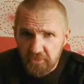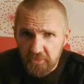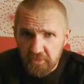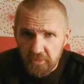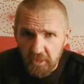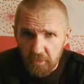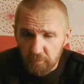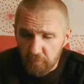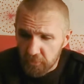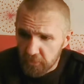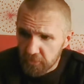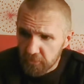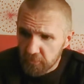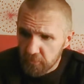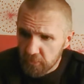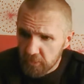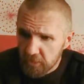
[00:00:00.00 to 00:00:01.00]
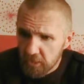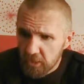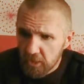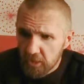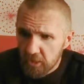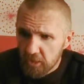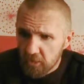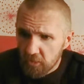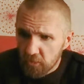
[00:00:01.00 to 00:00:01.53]
I'm going to
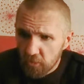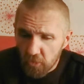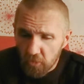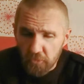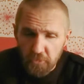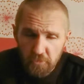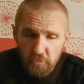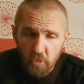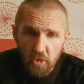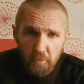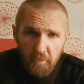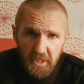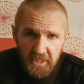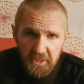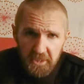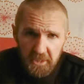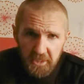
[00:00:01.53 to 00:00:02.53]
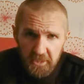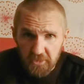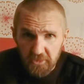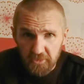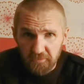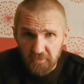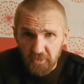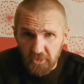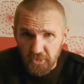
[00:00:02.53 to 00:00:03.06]
look through all my kit, because
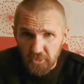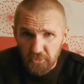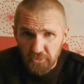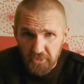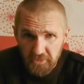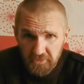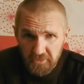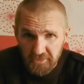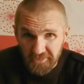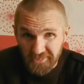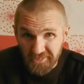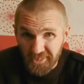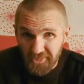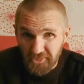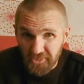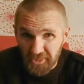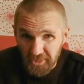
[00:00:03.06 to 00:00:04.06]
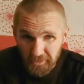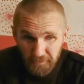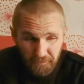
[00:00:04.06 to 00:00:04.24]
I've not used it since last year,